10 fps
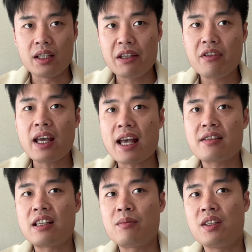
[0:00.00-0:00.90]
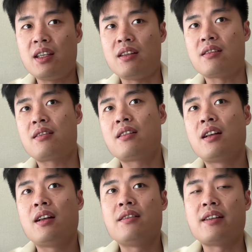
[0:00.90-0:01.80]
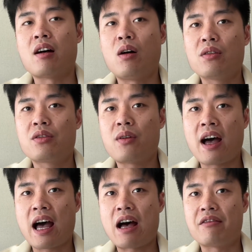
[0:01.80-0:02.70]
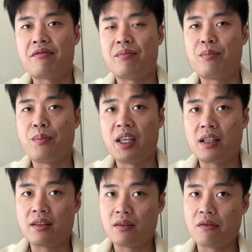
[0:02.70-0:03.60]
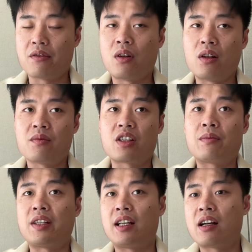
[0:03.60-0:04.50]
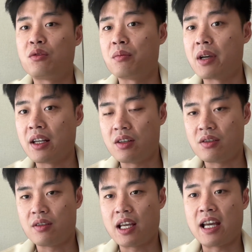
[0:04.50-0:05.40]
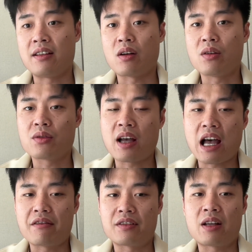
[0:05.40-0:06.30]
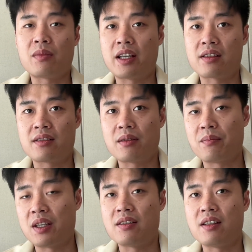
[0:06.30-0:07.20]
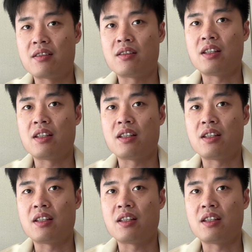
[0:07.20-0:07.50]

even SMEs, they also have big volumes of data to manage, and they also have complex the business